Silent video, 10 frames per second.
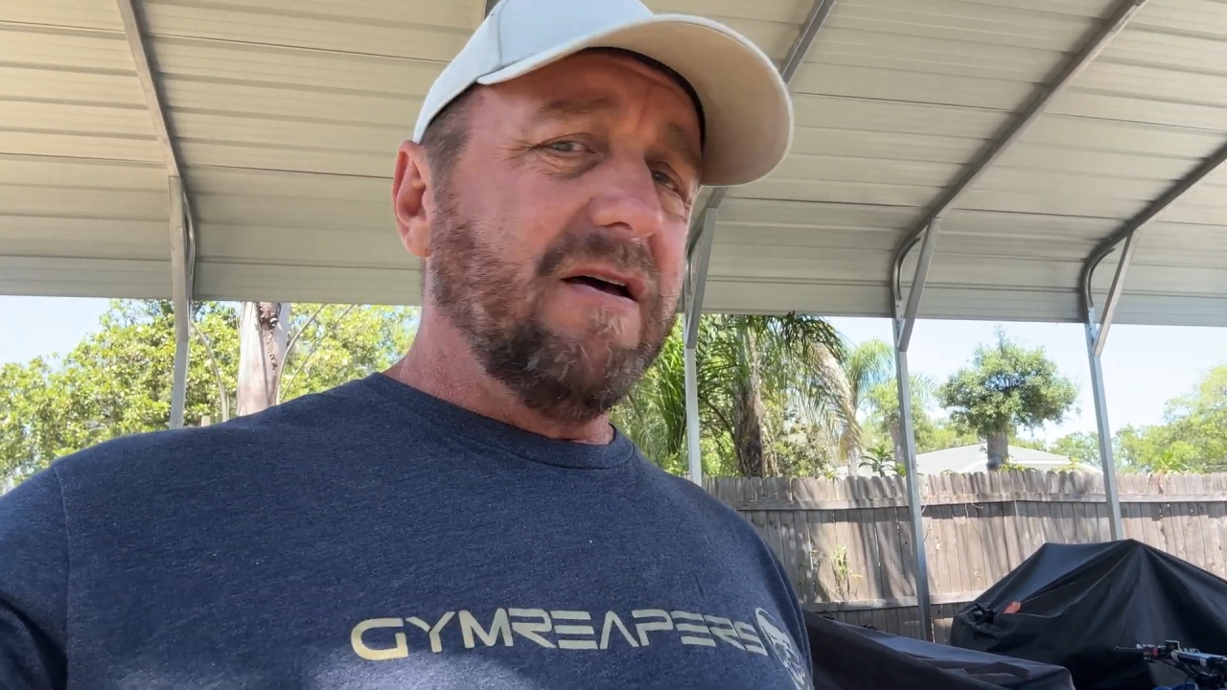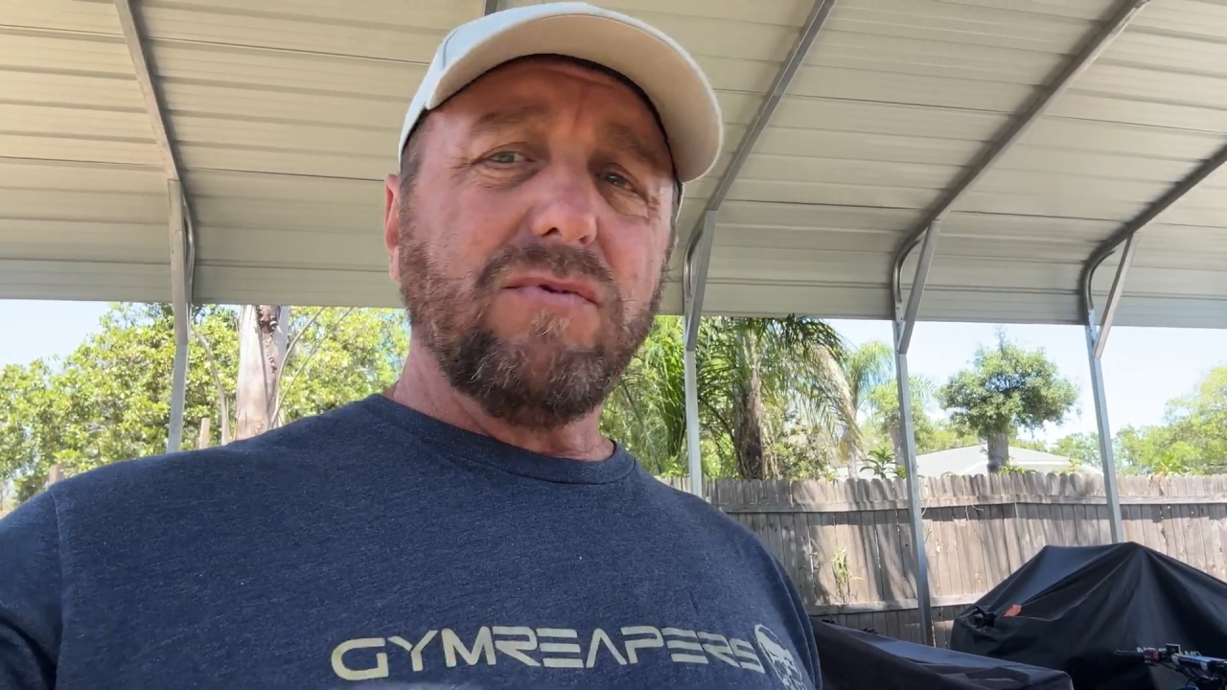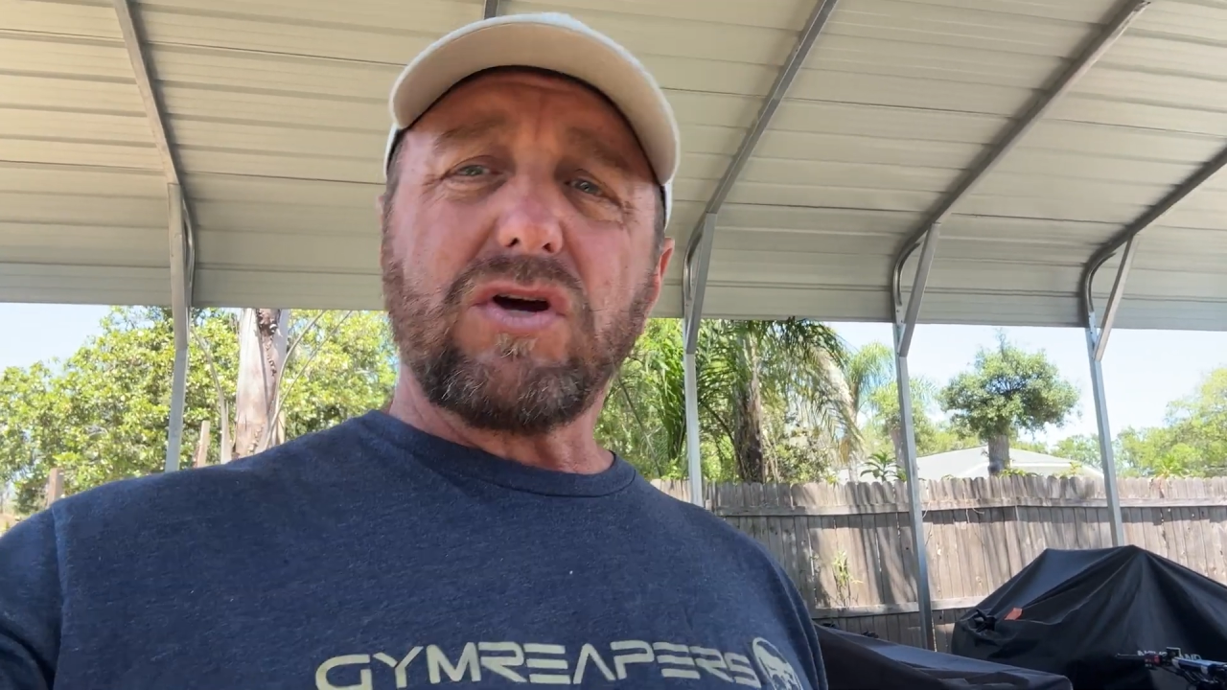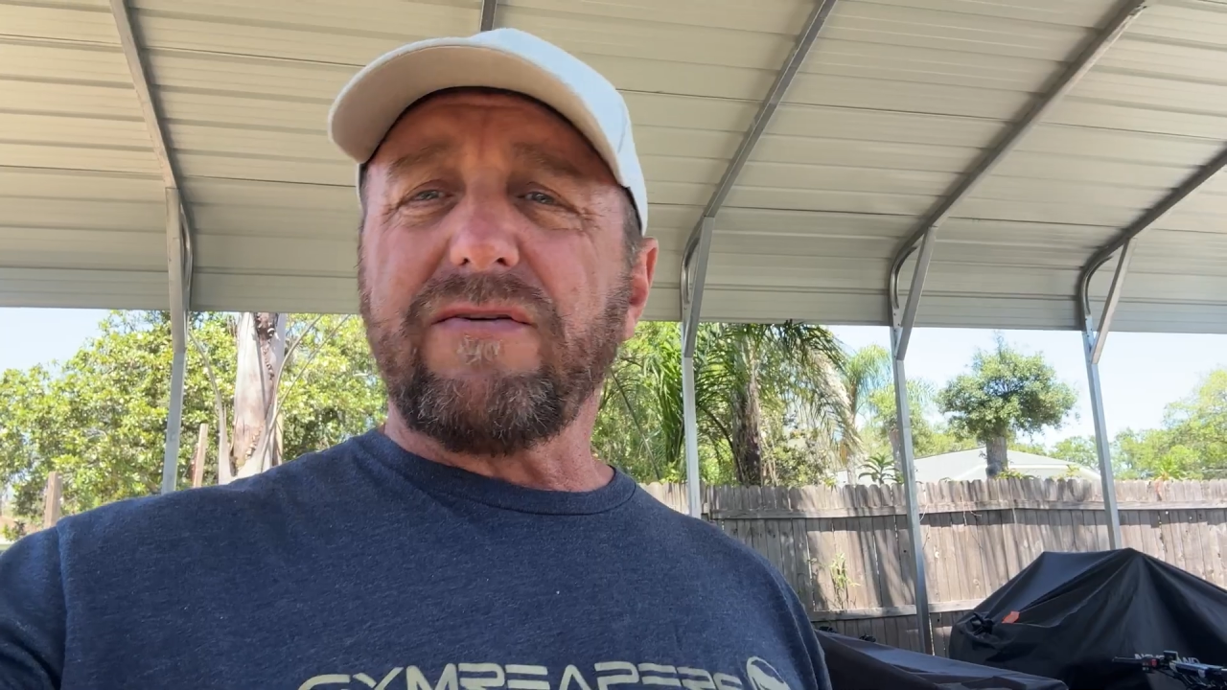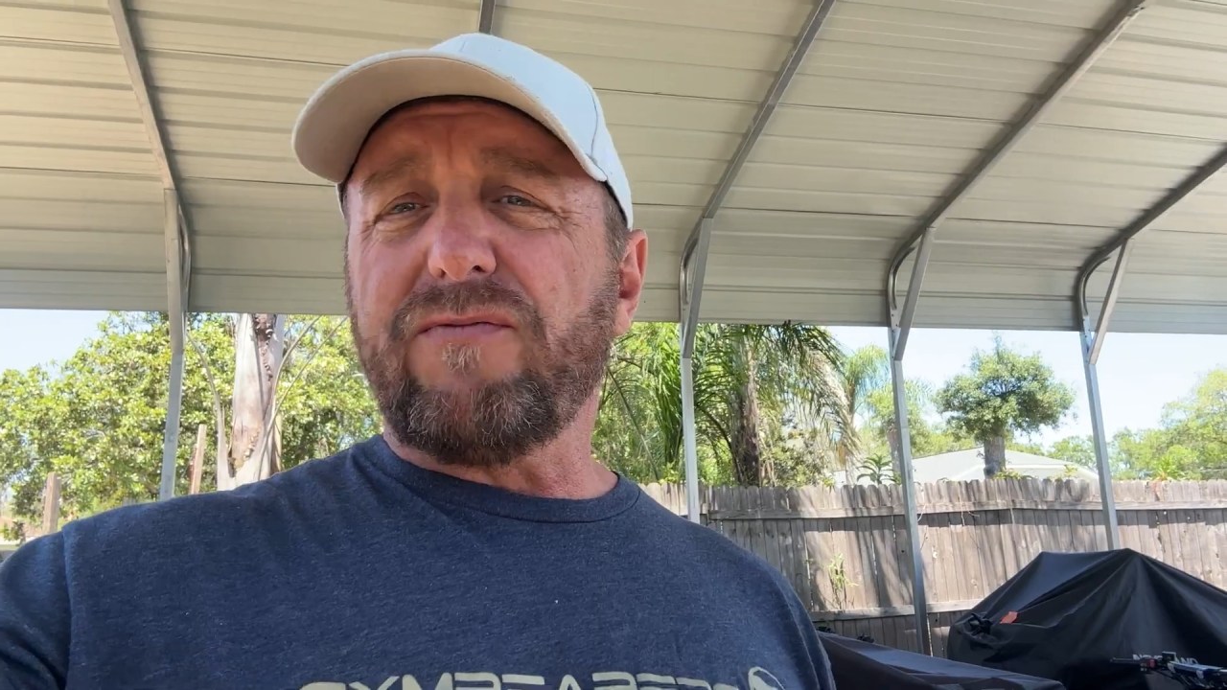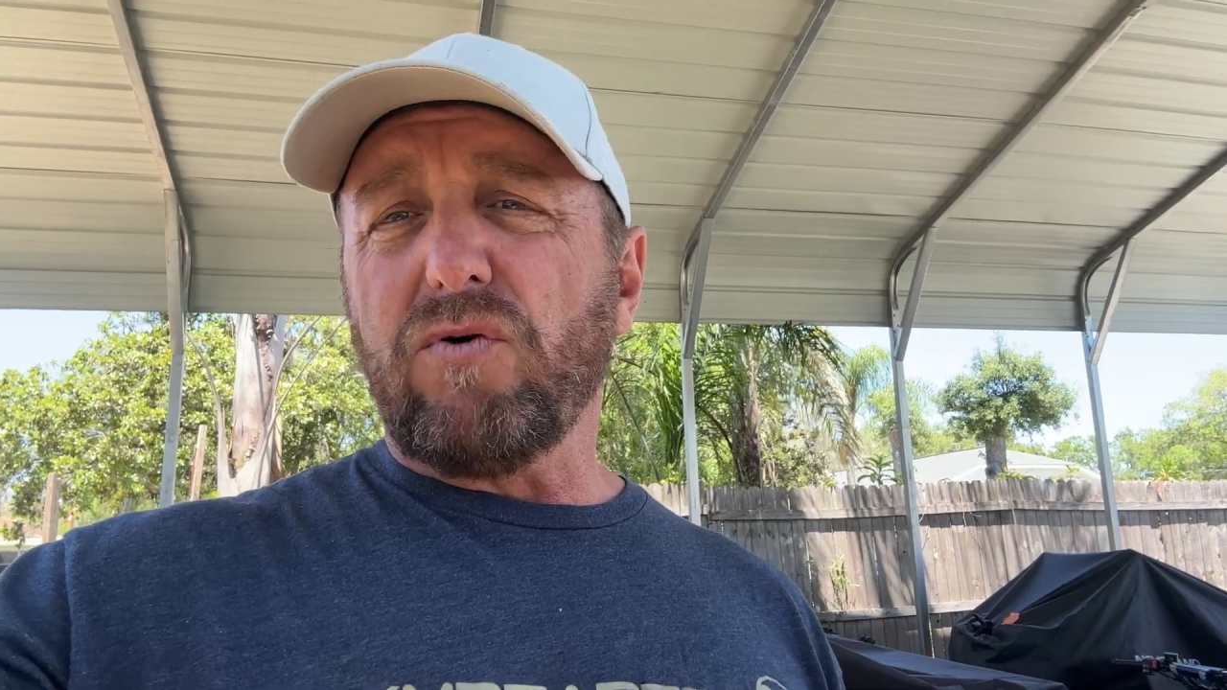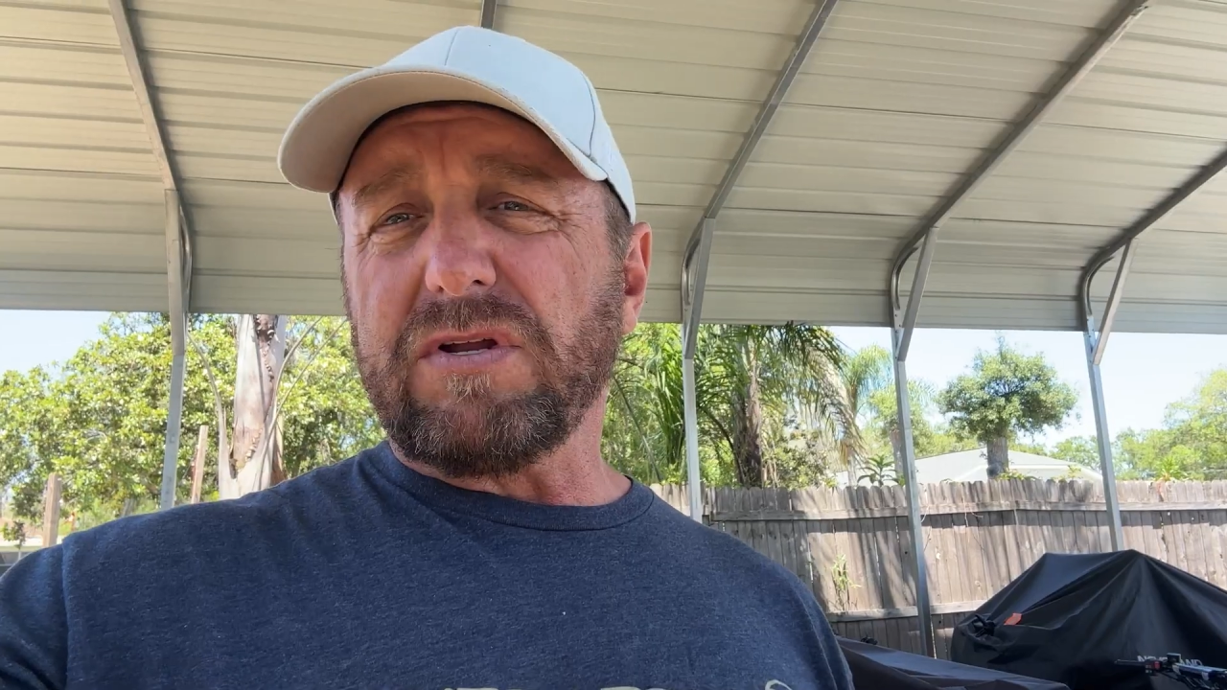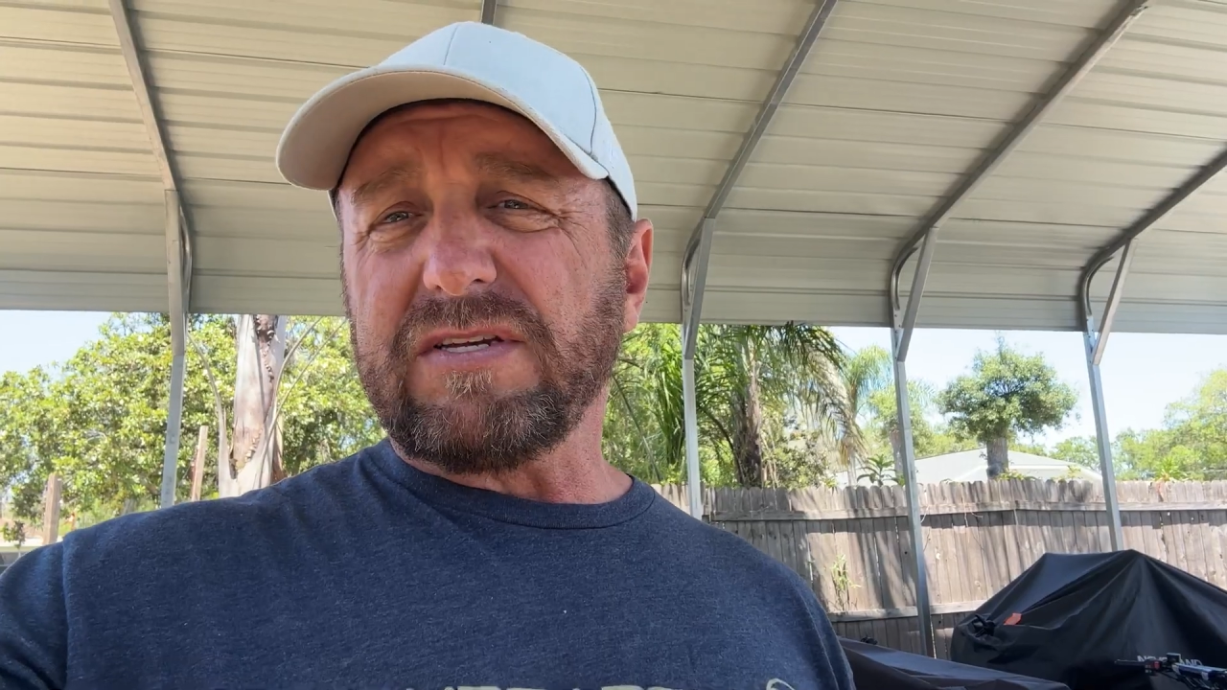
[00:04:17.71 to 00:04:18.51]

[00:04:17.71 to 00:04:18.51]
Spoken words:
looking forward to